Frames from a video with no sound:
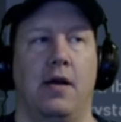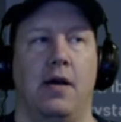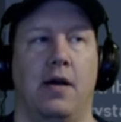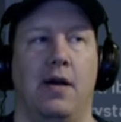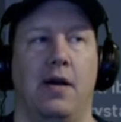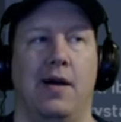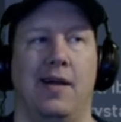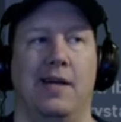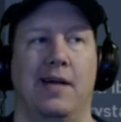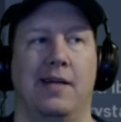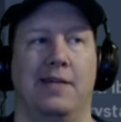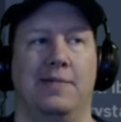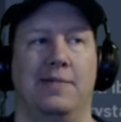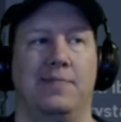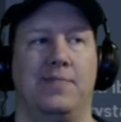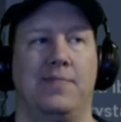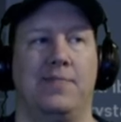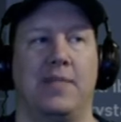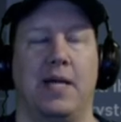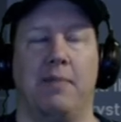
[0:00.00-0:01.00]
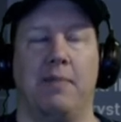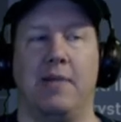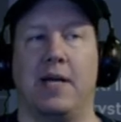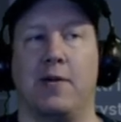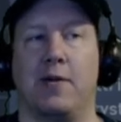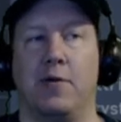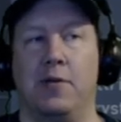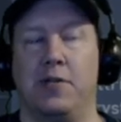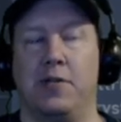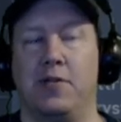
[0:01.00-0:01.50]
Uh, I'm
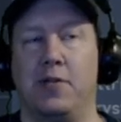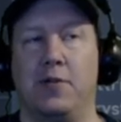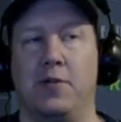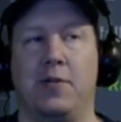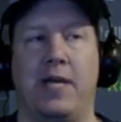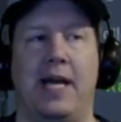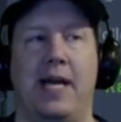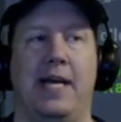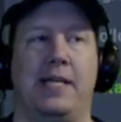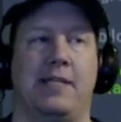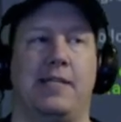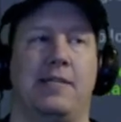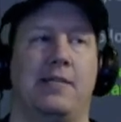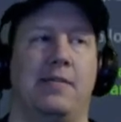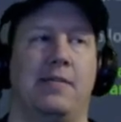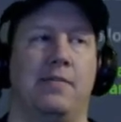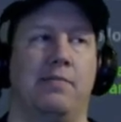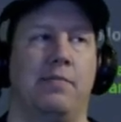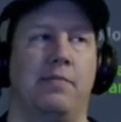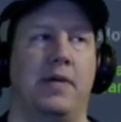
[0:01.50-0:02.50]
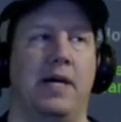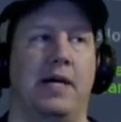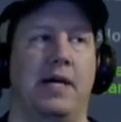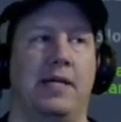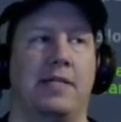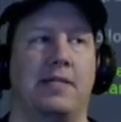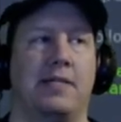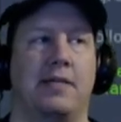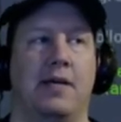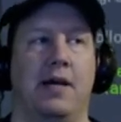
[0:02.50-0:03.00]
not going to do that,
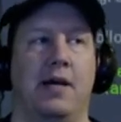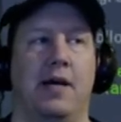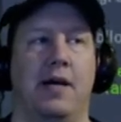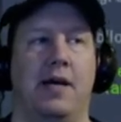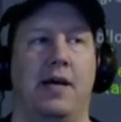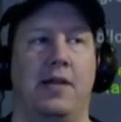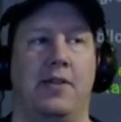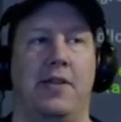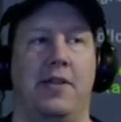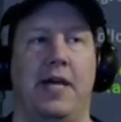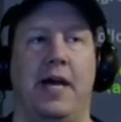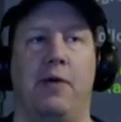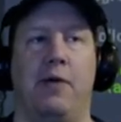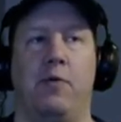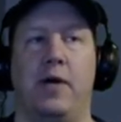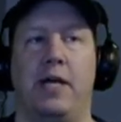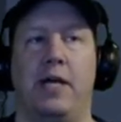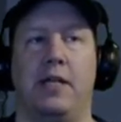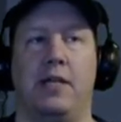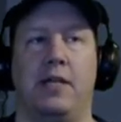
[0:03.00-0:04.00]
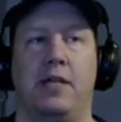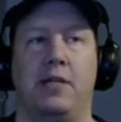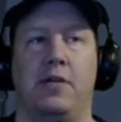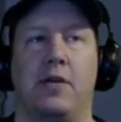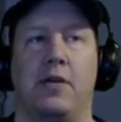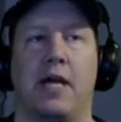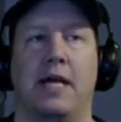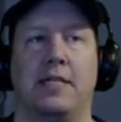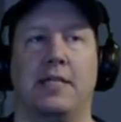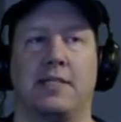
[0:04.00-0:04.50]
but uh, that way that you
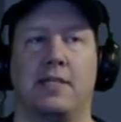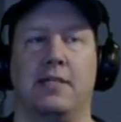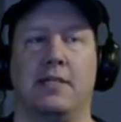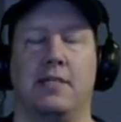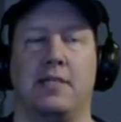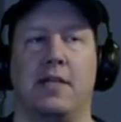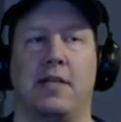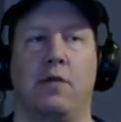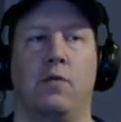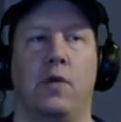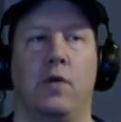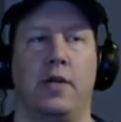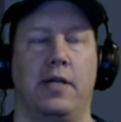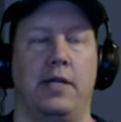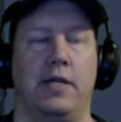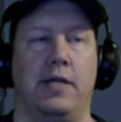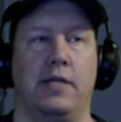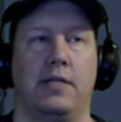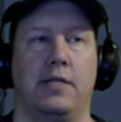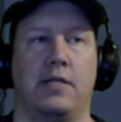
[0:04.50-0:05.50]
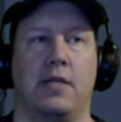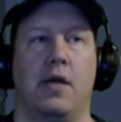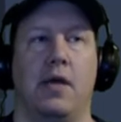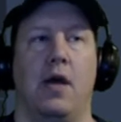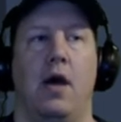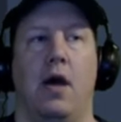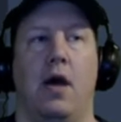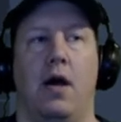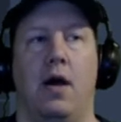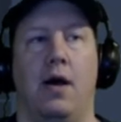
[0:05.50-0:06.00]
guys can see what it is.
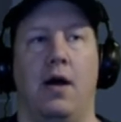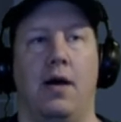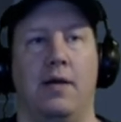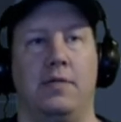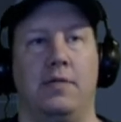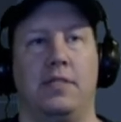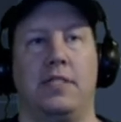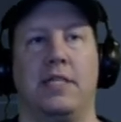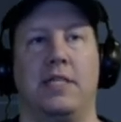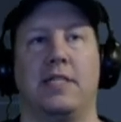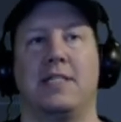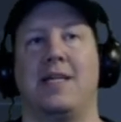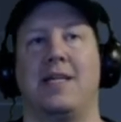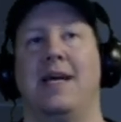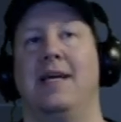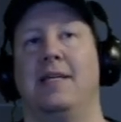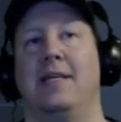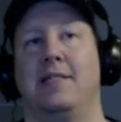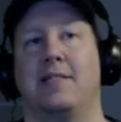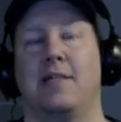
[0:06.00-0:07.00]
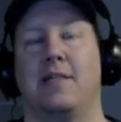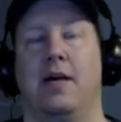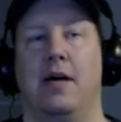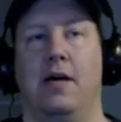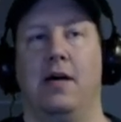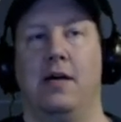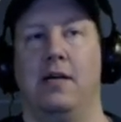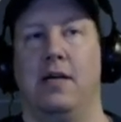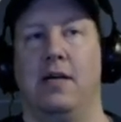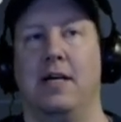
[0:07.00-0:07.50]
Uh, just as
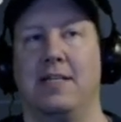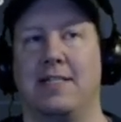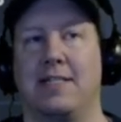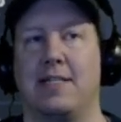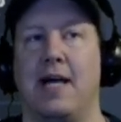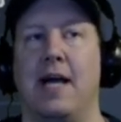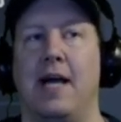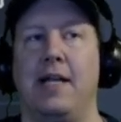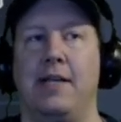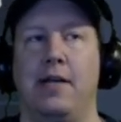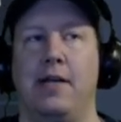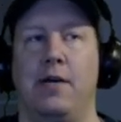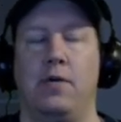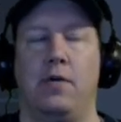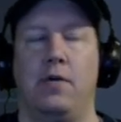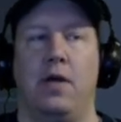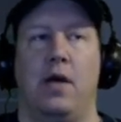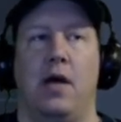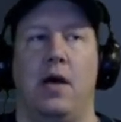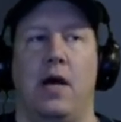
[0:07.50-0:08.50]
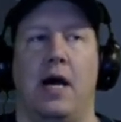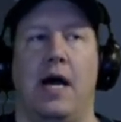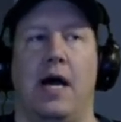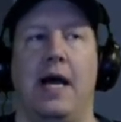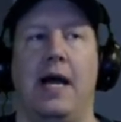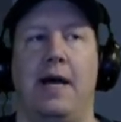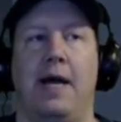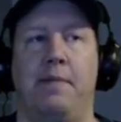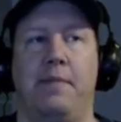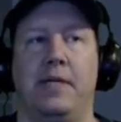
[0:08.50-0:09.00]
a, a, side note, I
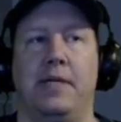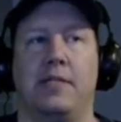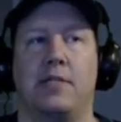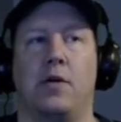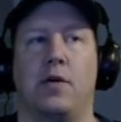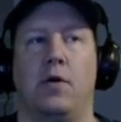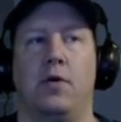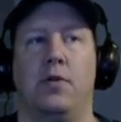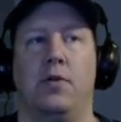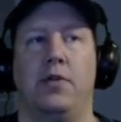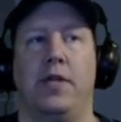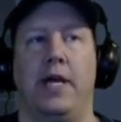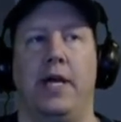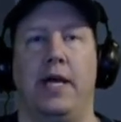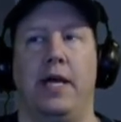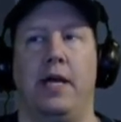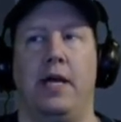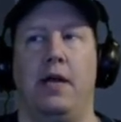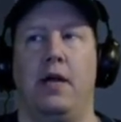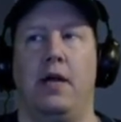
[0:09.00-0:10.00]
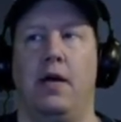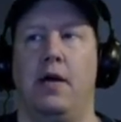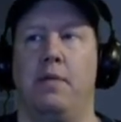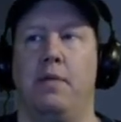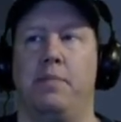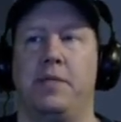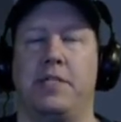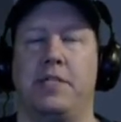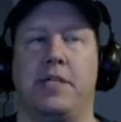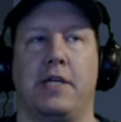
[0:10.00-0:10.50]
have been told that uh,
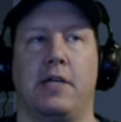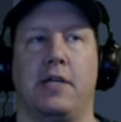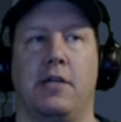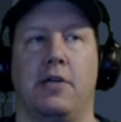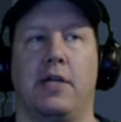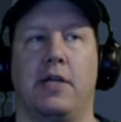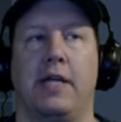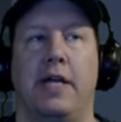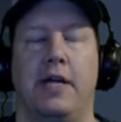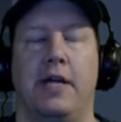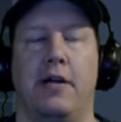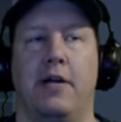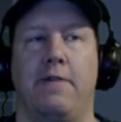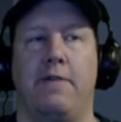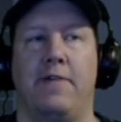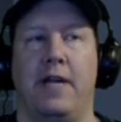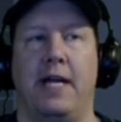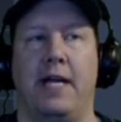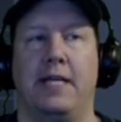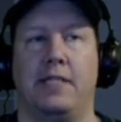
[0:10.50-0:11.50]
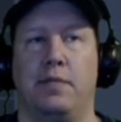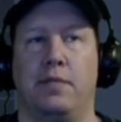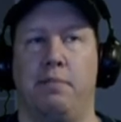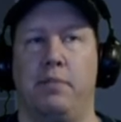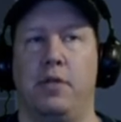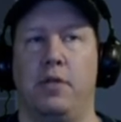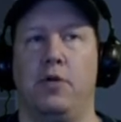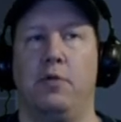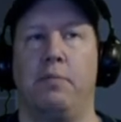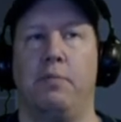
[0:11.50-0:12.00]
particular gear, if it has a
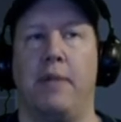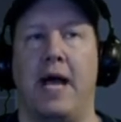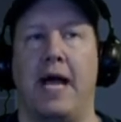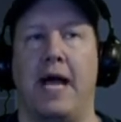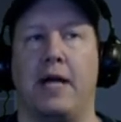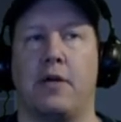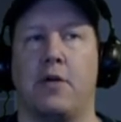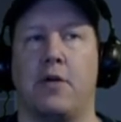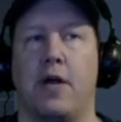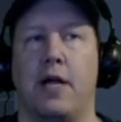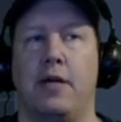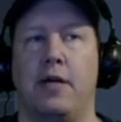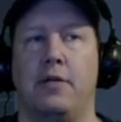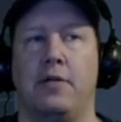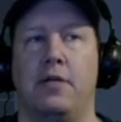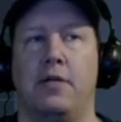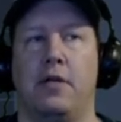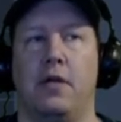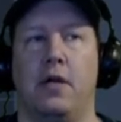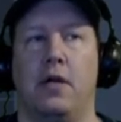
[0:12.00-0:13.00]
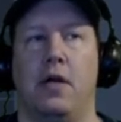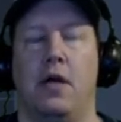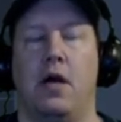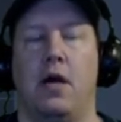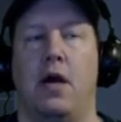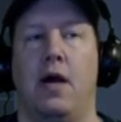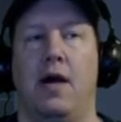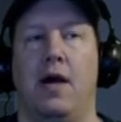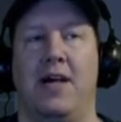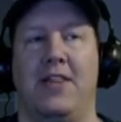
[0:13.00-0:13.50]
blue background,
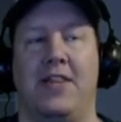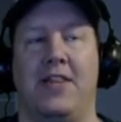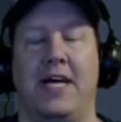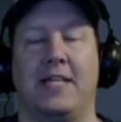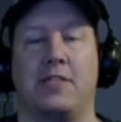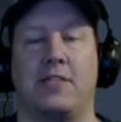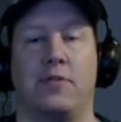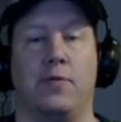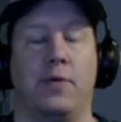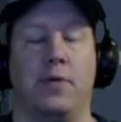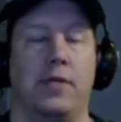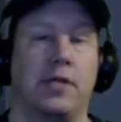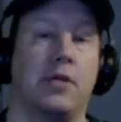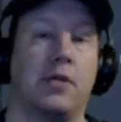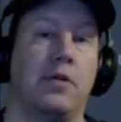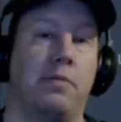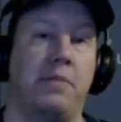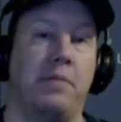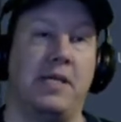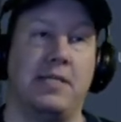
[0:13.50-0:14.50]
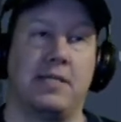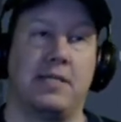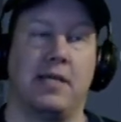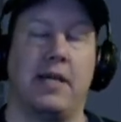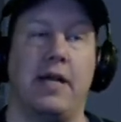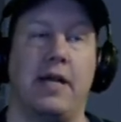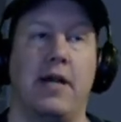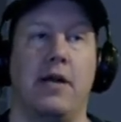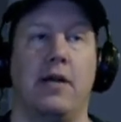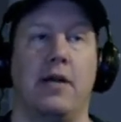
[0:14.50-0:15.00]
uh, that's a really good piece of
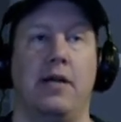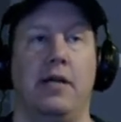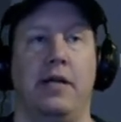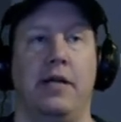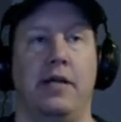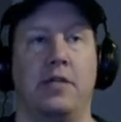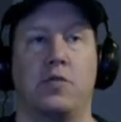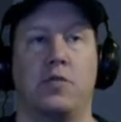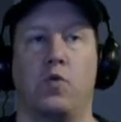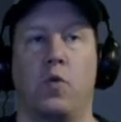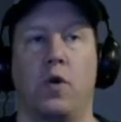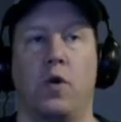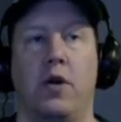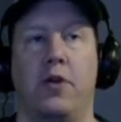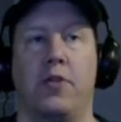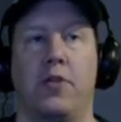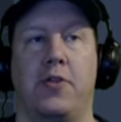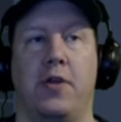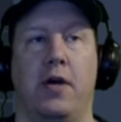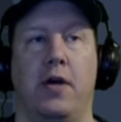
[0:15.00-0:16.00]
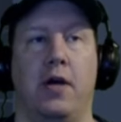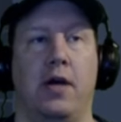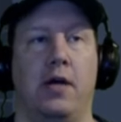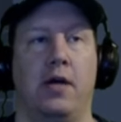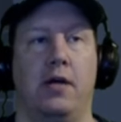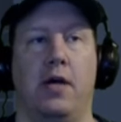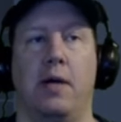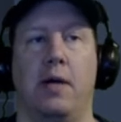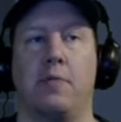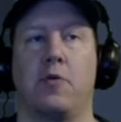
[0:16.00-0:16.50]
gear and it's worth
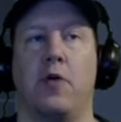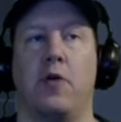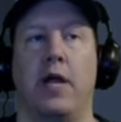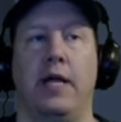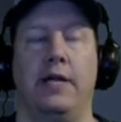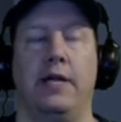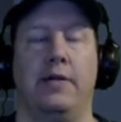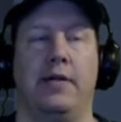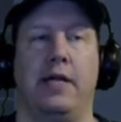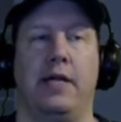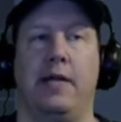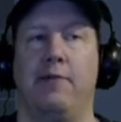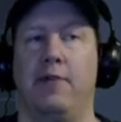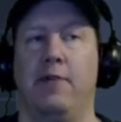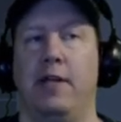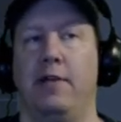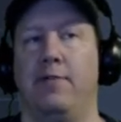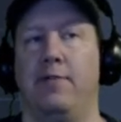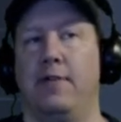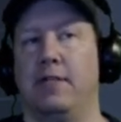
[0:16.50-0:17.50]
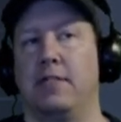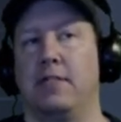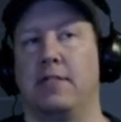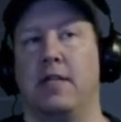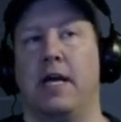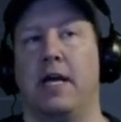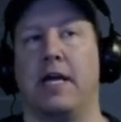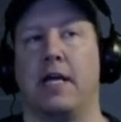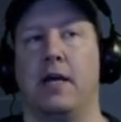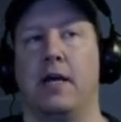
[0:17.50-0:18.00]
uh, upgrading even if it's
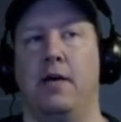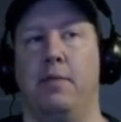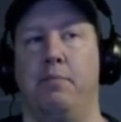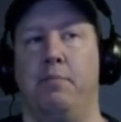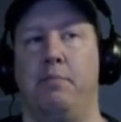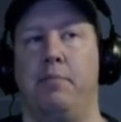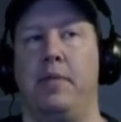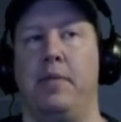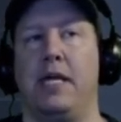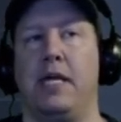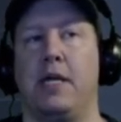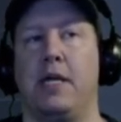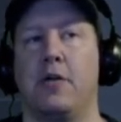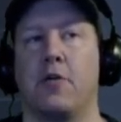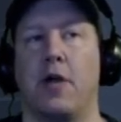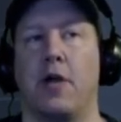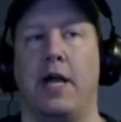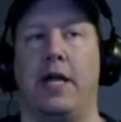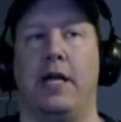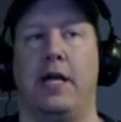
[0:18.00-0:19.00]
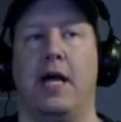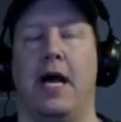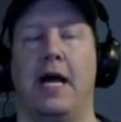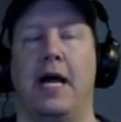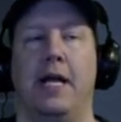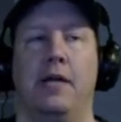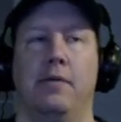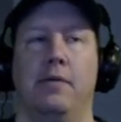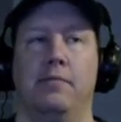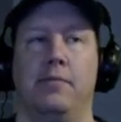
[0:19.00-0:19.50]
like a B grade
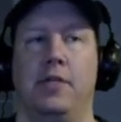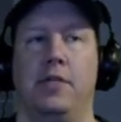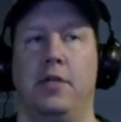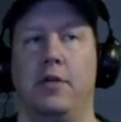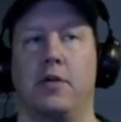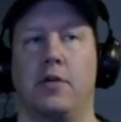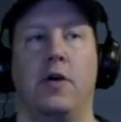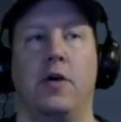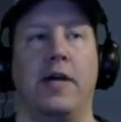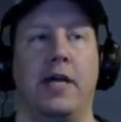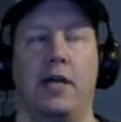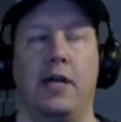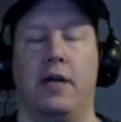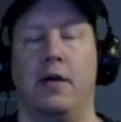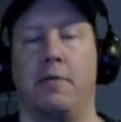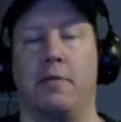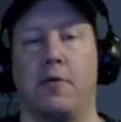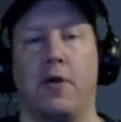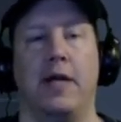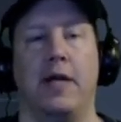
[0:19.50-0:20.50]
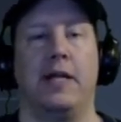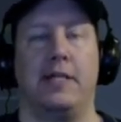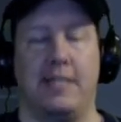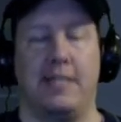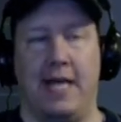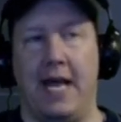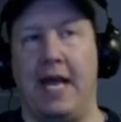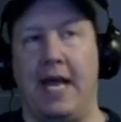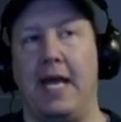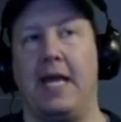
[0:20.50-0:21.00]
item, you know, go ahead and upgrade it
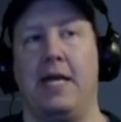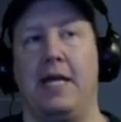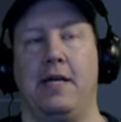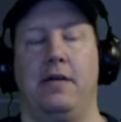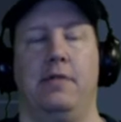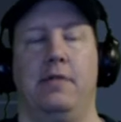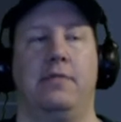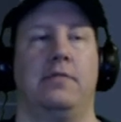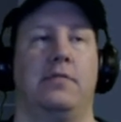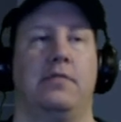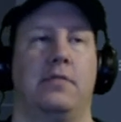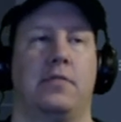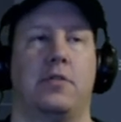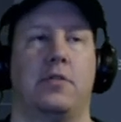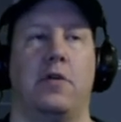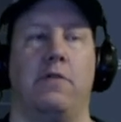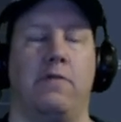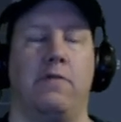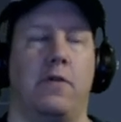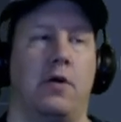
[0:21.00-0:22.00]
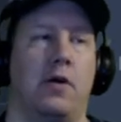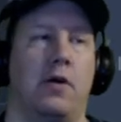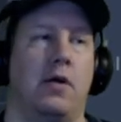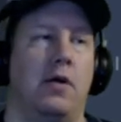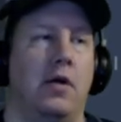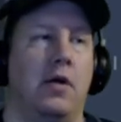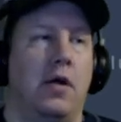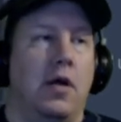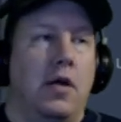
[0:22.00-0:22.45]
to A and so far.